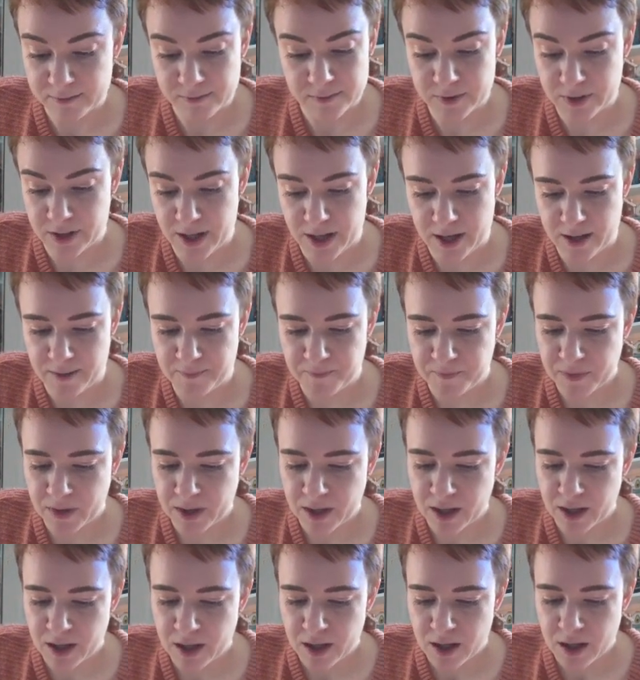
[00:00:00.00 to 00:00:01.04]
Okay.
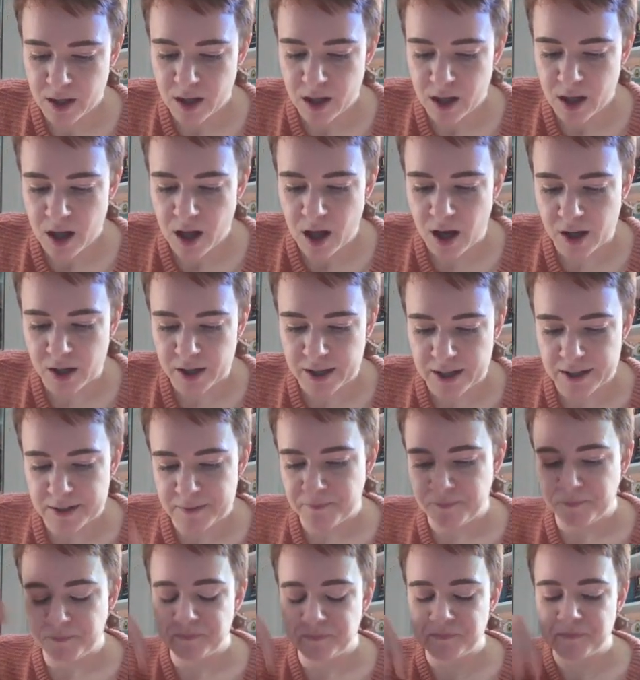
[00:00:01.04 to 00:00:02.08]
All right.
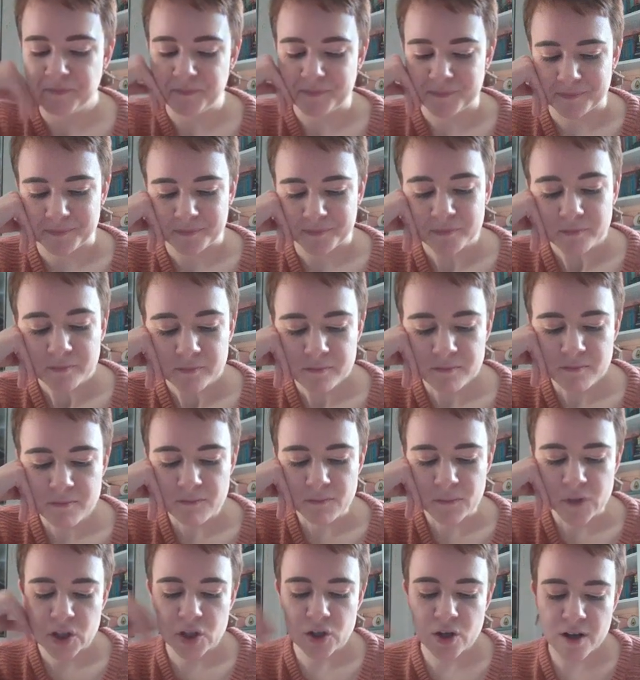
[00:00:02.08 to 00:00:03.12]

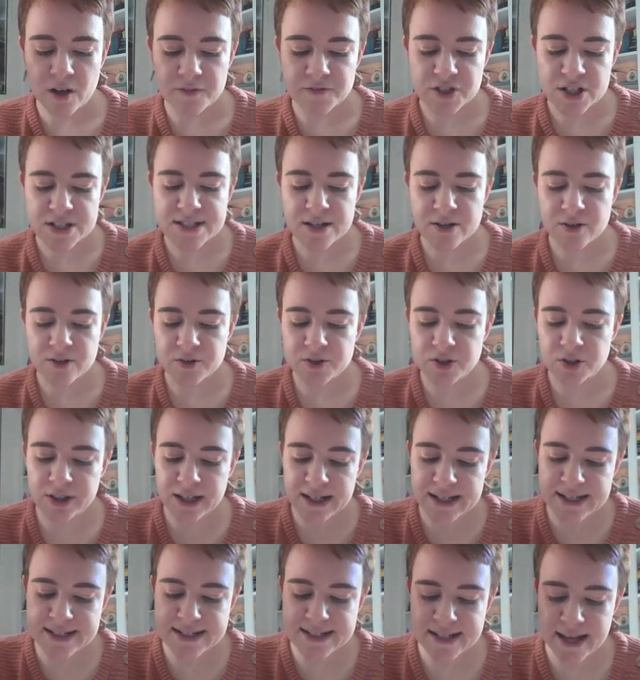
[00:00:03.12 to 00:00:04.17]
You have just settled your
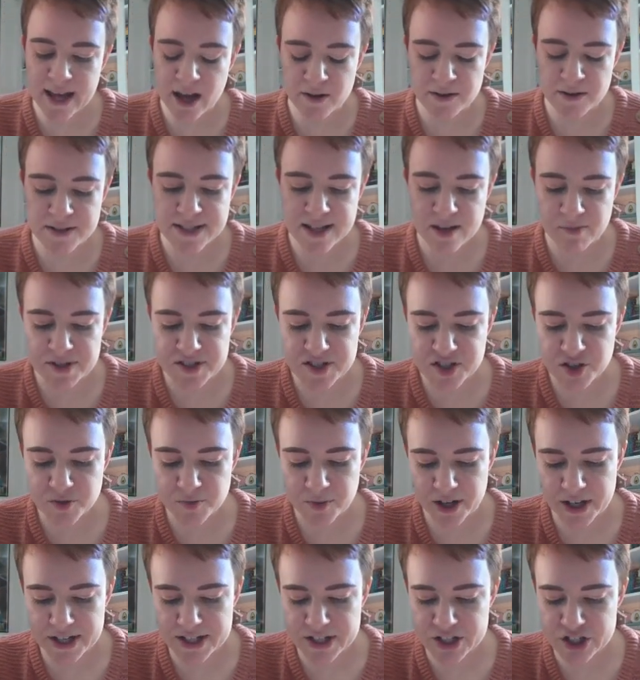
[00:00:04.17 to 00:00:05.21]
latest accounts at Mr.
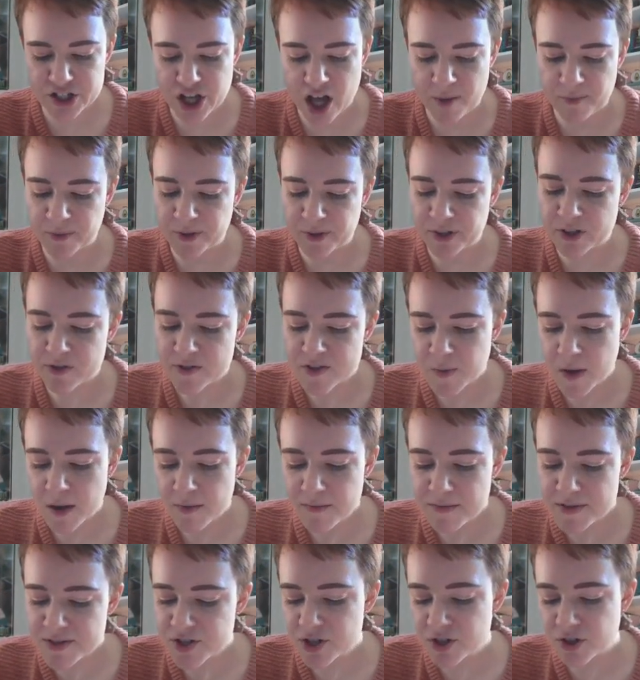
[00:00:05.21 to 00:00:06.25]
Murray's shop when you spot
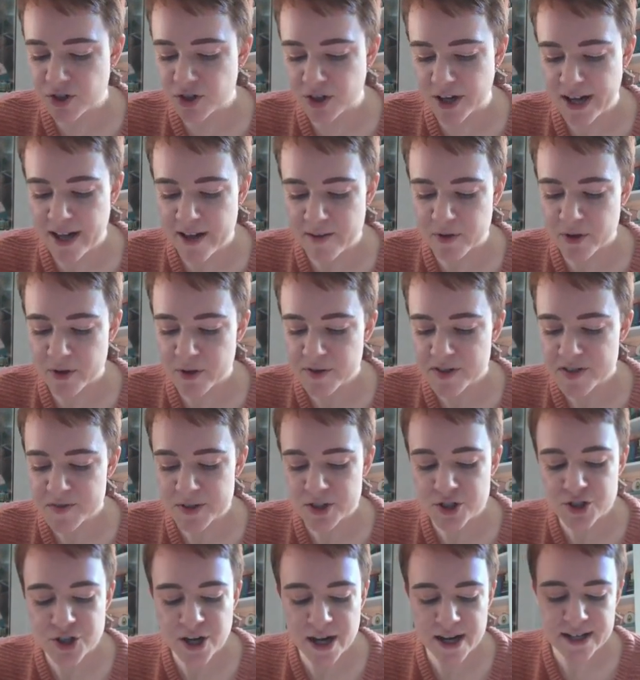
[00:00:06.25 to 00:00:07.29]
Mr. Graham, who has been
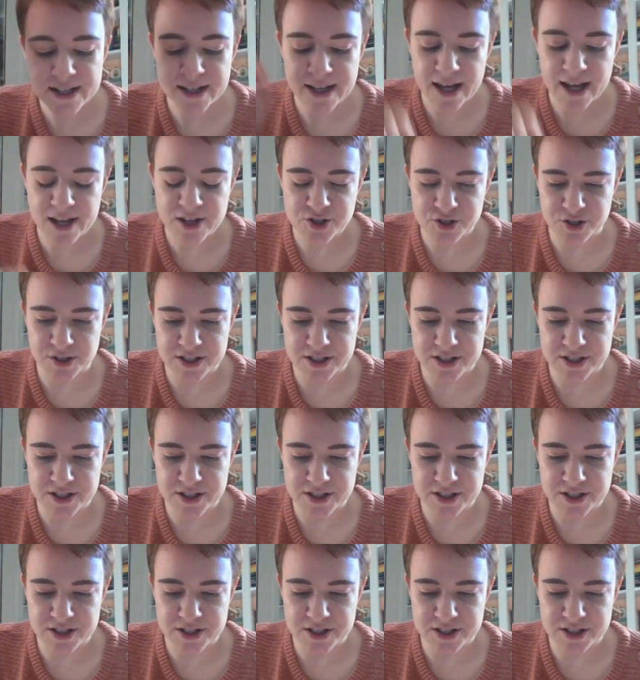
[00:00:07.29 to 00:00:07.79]
trying to catch your